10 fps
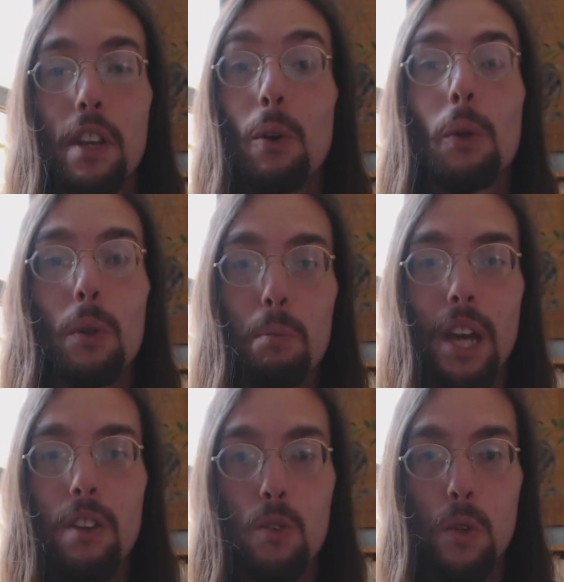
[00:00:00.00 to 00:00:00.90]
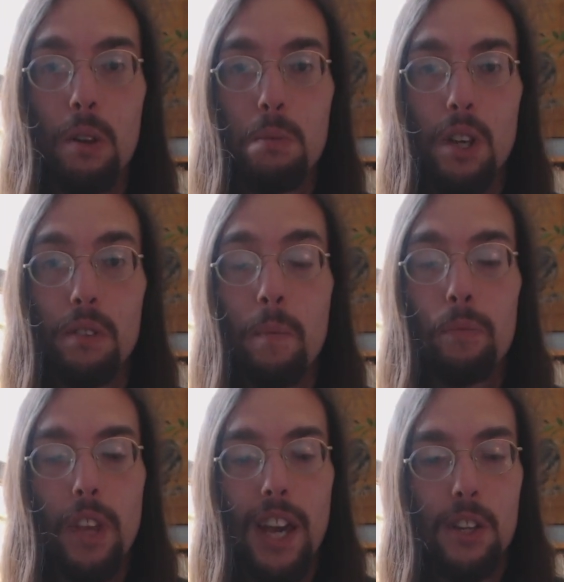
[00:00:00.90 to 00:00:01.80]
any older manuscripts of it.
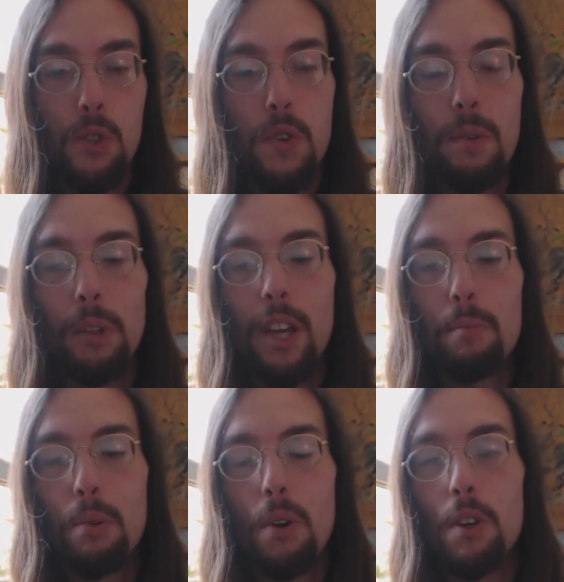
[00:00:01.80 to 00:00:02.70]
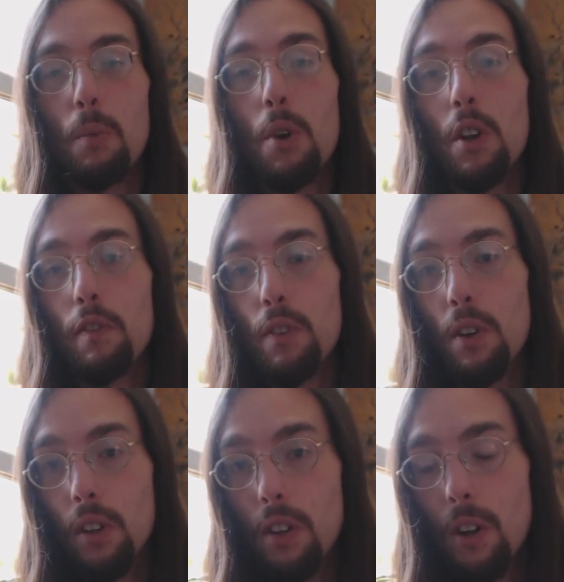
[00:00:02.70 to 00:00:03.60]
Extremely important work
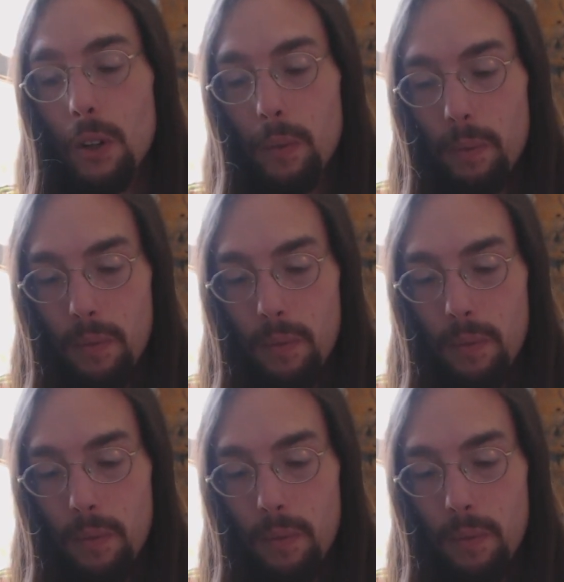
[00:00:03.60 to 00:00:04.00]
for occult,